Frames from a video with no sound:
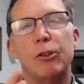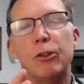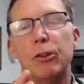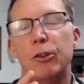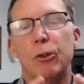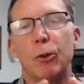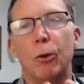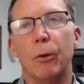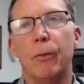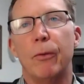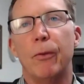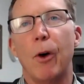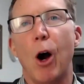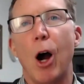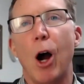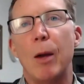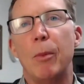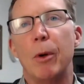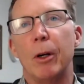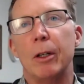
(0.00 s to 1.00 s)
sure,
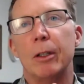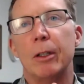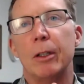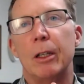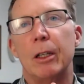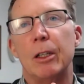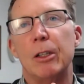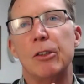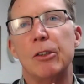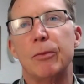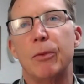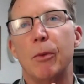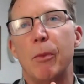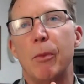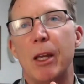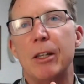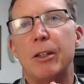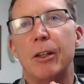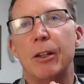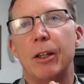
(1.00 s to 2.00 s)
fibre is
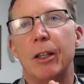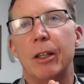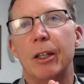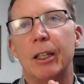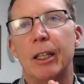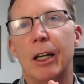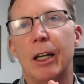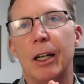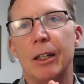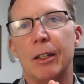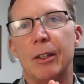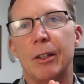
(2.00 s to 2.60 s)
fermented in the gut.